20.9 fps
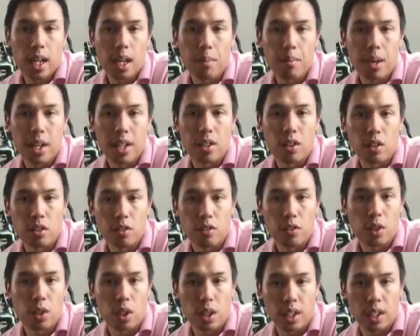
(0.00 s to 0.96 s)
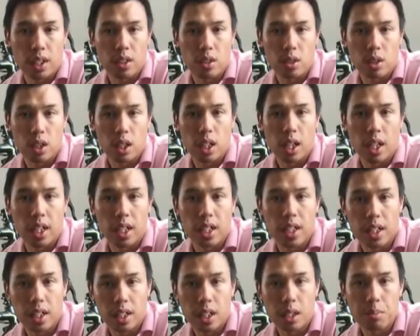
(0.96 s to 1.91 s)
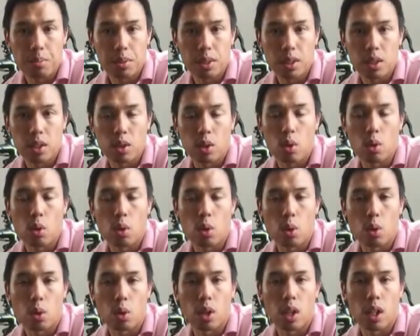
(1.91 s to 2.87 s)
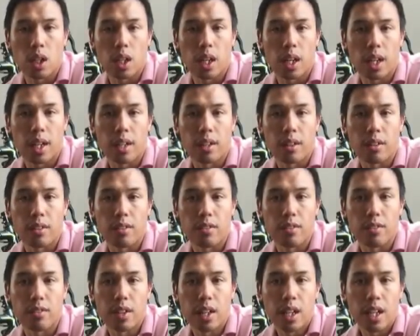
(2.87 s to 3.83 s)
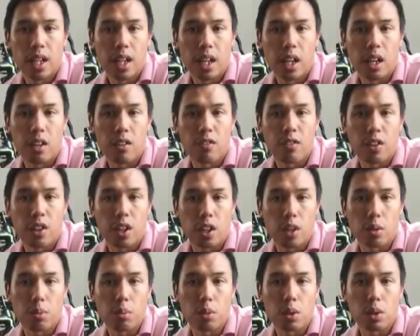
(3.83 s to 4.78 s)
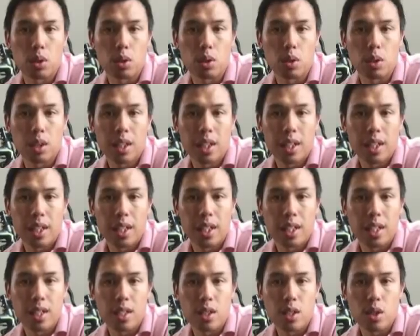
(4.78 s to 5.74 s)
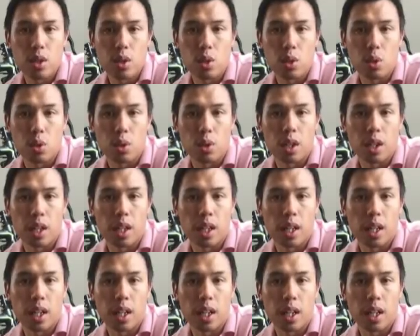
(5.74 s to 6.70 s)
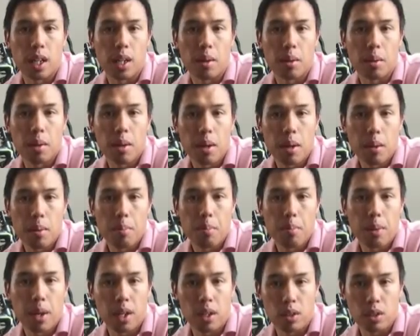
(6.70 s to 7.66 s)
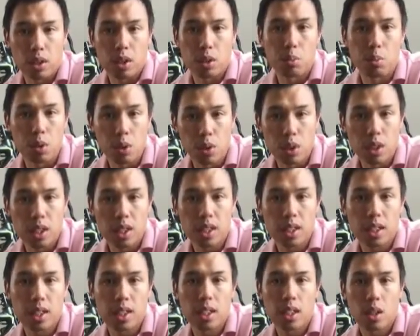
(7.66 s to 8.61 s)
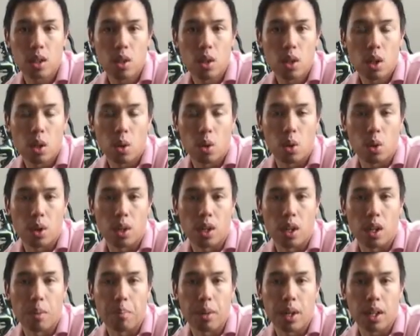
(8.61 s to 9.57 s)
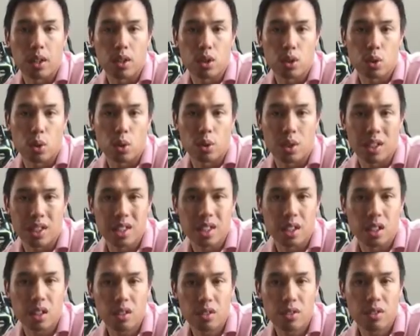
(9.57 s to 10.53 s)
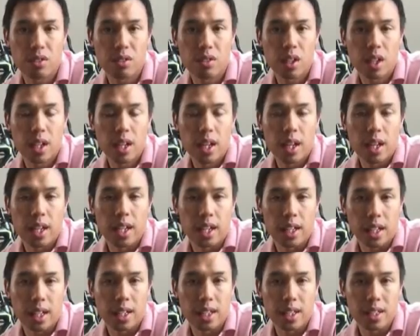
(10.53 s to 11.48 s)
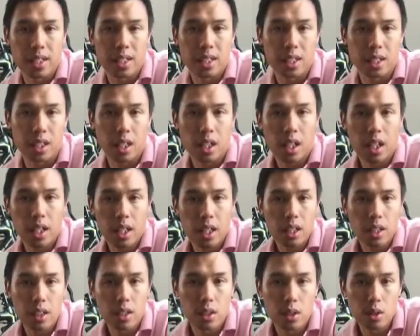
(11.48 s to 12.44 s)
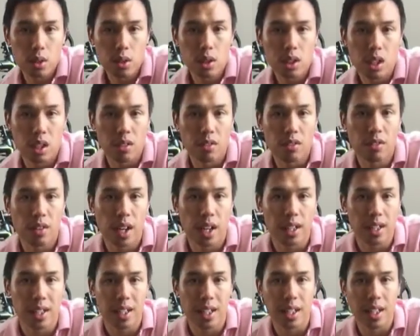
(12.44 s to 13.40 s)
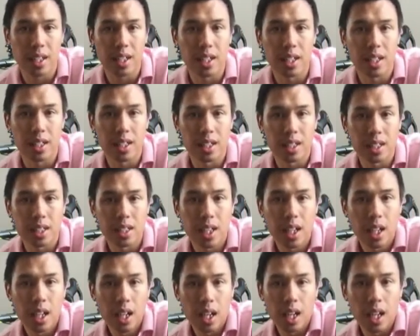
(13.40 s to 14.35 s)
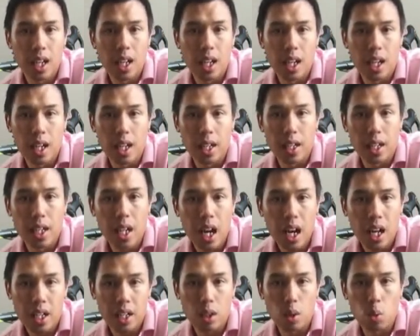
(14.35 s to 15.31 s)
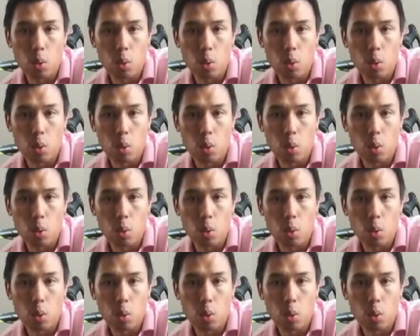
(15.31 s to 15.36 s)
Um, I don't feel like there's a lot of hiccups or a lot of uh, variable into the pedal smoothness or the pedal stroke itself. And again, this is likely due to the fact that it is uh, not